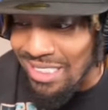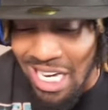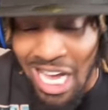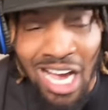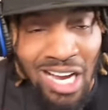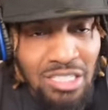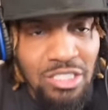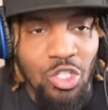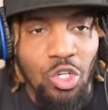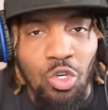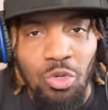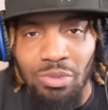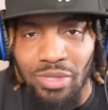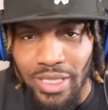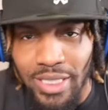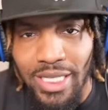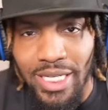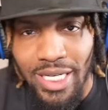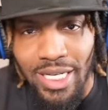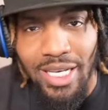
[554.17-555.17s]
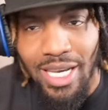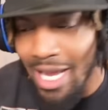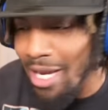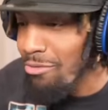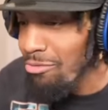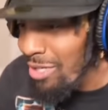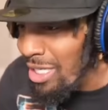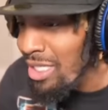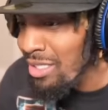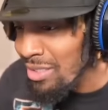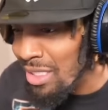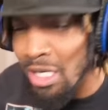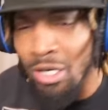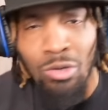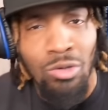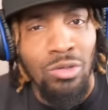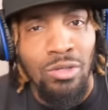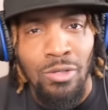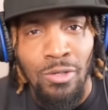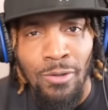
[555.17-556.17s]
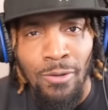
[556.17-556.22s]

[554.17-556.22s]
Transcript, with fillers: October, nigga. Like, real talk.